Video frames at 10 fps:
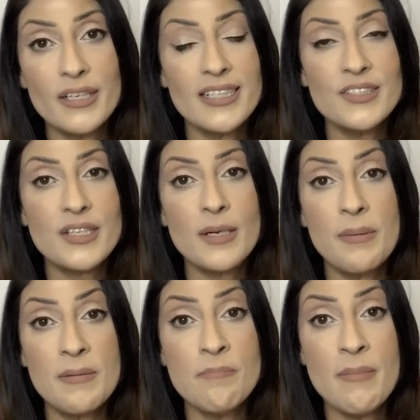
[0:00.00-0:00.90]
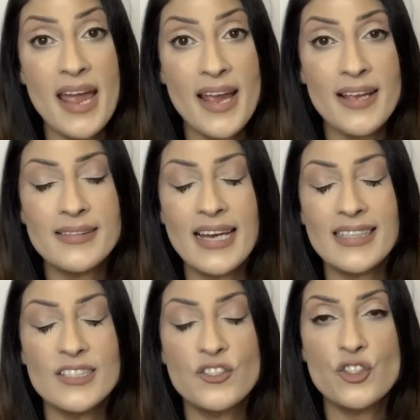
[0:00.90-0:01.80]
it is going to be May
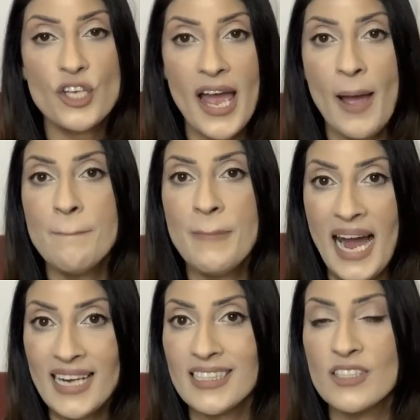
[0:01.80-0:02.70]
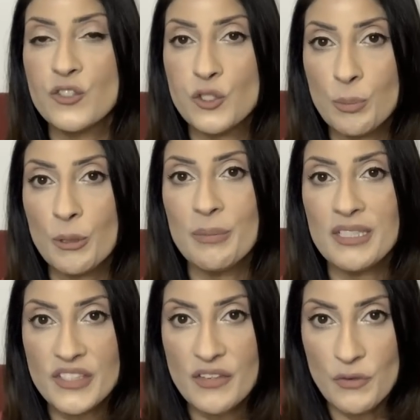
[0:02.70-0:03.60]
that is jam-packed and super
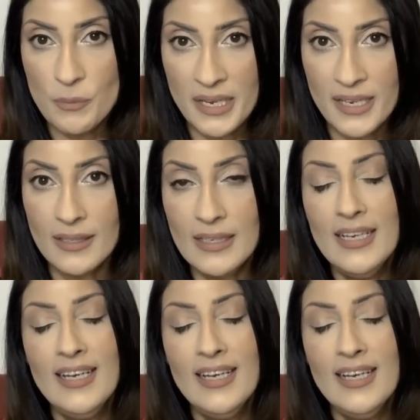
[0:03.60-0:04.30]
busy for me.